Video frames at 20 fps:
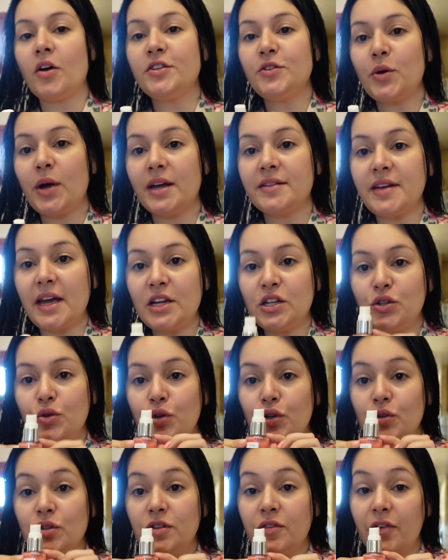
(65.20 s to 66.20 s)
Also guys, I do
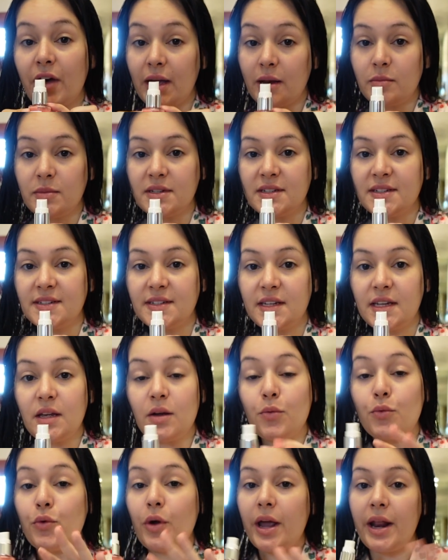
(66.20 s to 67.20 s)
use vitamin
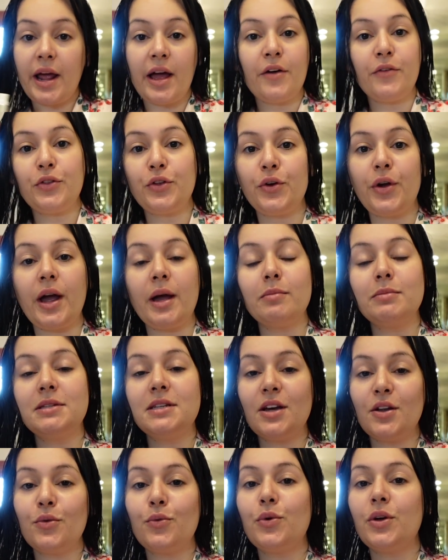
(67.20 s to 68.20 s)
C right after I'm
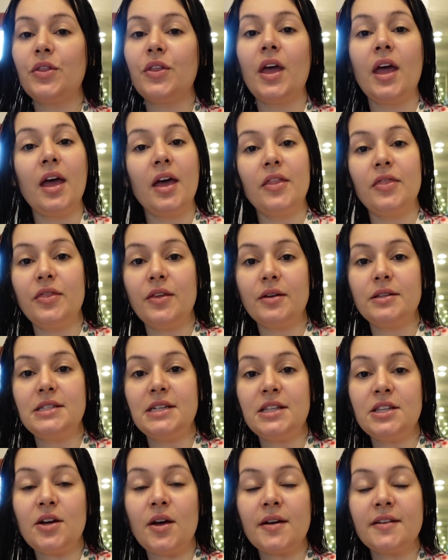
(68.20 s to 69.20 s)
done with the
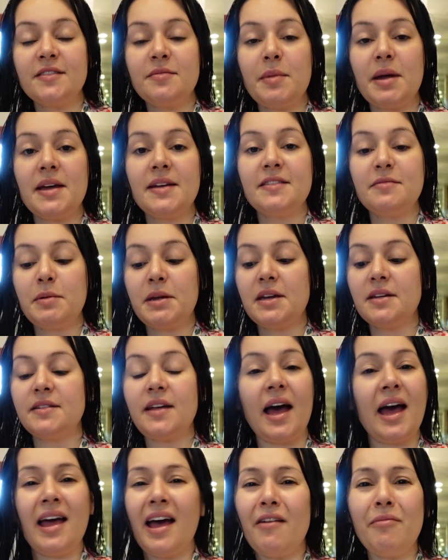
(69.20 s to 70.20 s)
detox mask because
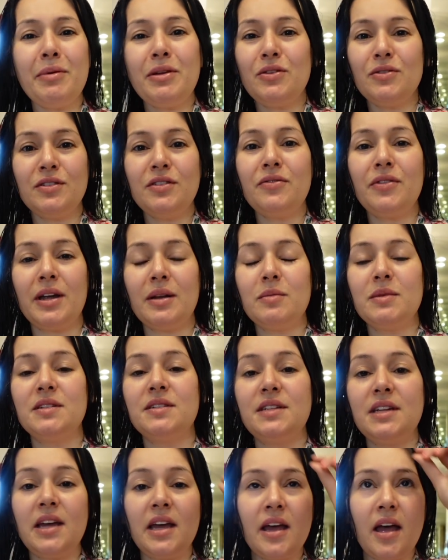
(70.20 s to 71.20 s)
I have been using vitamin
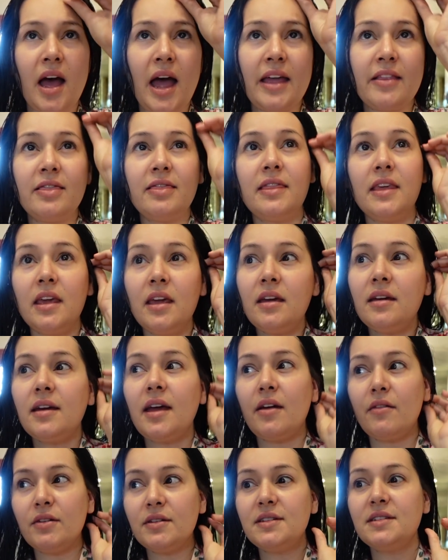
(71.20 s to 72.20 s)
C I think
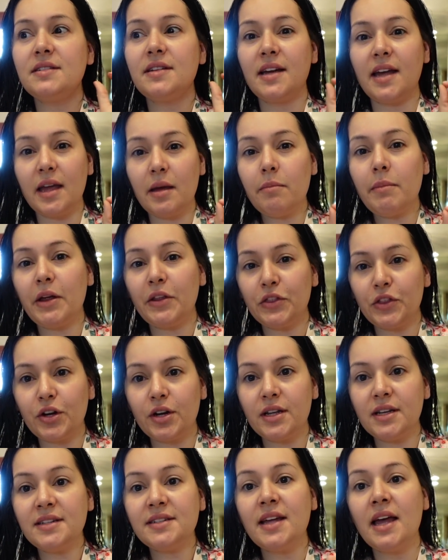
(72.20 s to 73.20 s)
ever since I hit my
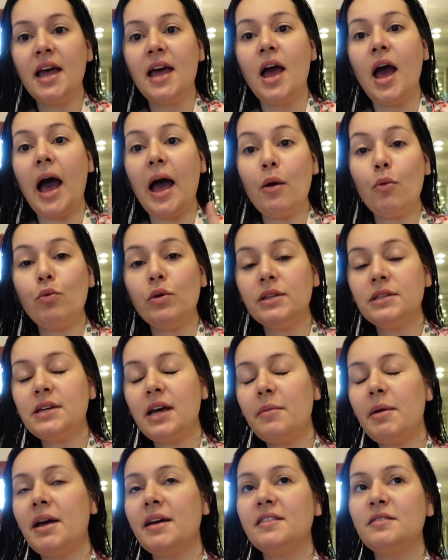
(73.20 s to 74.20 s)
30s. I one
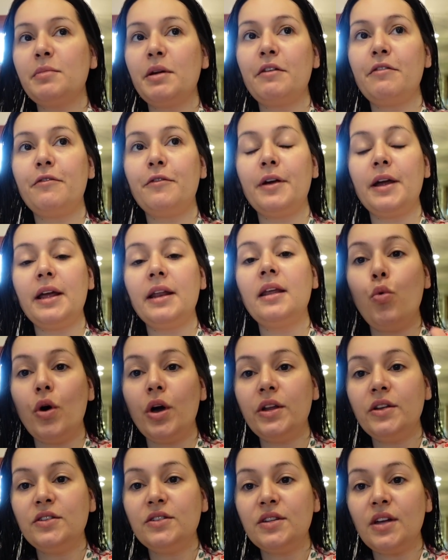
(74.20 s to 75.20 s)
time asked my friend
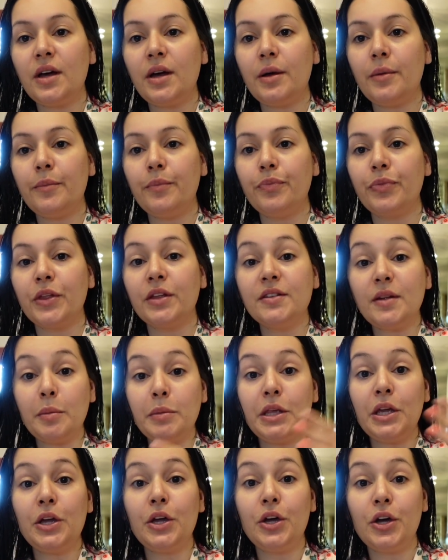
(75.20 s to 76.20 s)
what is um,
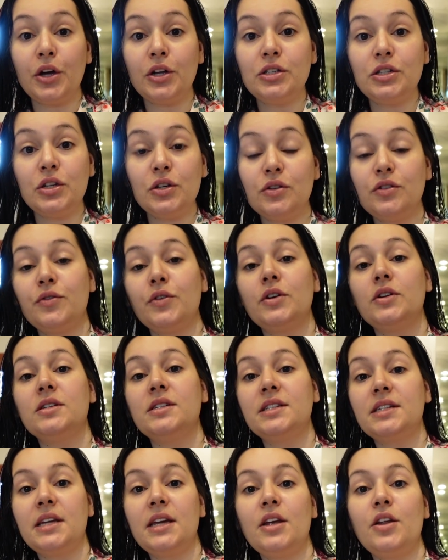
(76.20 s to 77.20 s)
something good to use for your
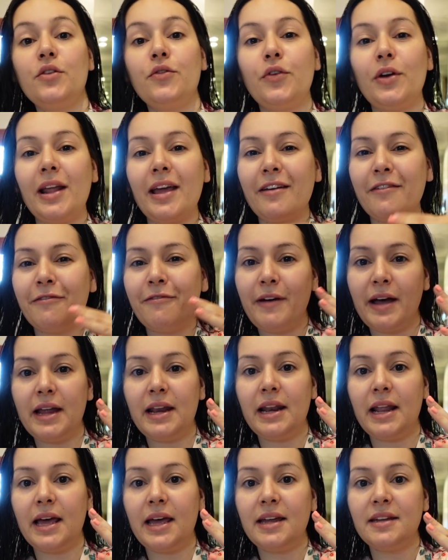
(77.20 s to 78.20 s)
skin for like
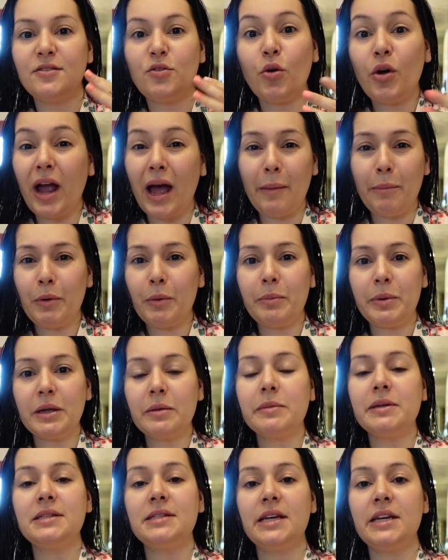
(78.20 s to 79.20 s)
fine lines or
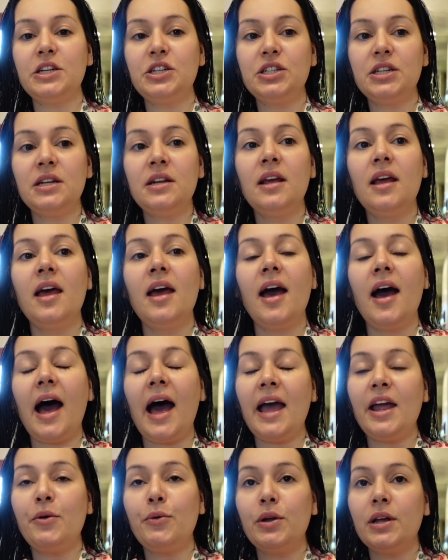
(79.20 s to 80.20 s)
hyperpigmentation.
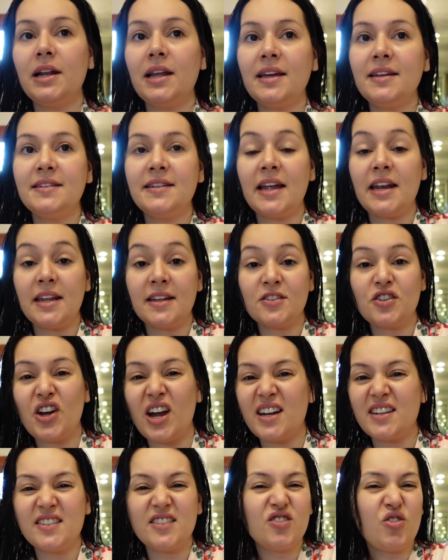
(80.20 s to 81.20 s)
I realized that Nestor
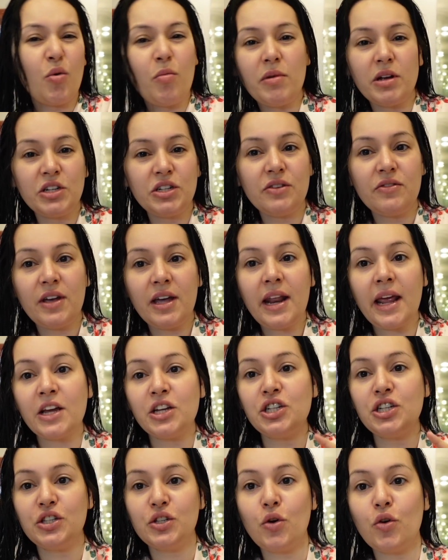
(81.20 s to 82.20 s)
had so much of it and
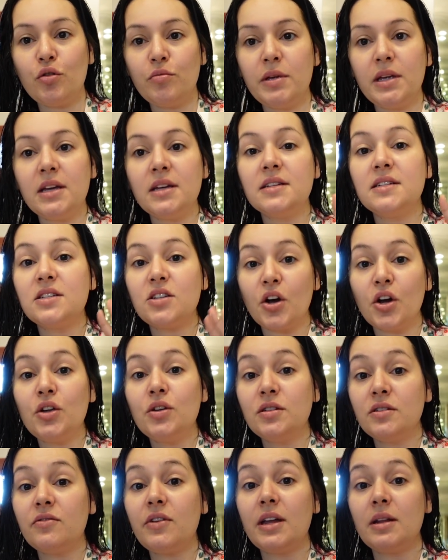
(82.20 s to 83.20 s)
she told me start
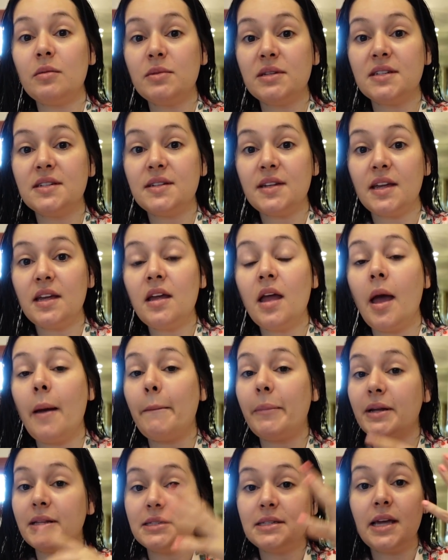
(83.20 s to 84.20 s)
using vitamin C,
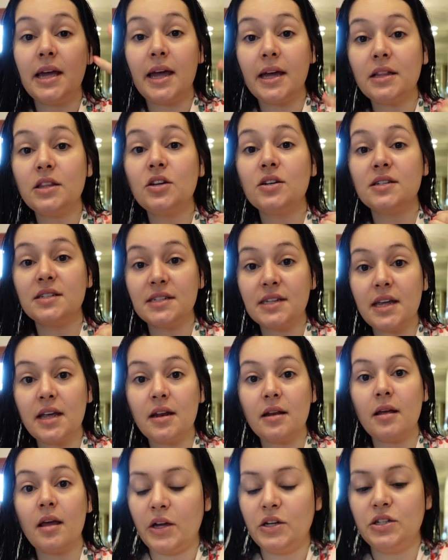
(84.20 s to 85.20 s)
protect your
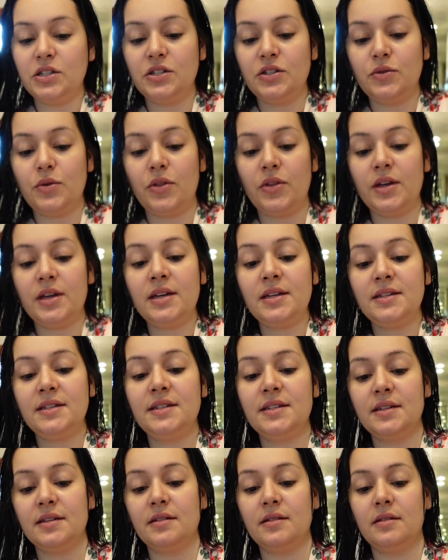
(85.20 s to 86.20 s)
skin. I just do
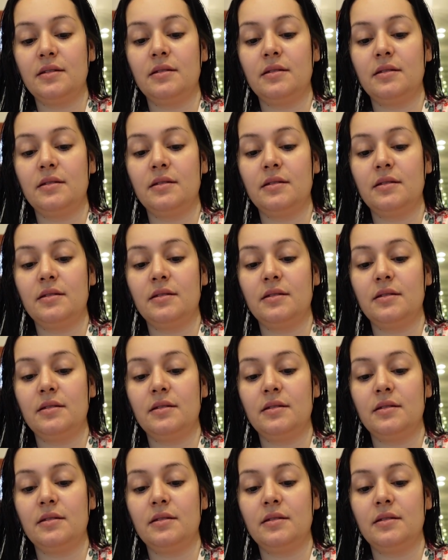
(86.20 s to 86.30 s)
this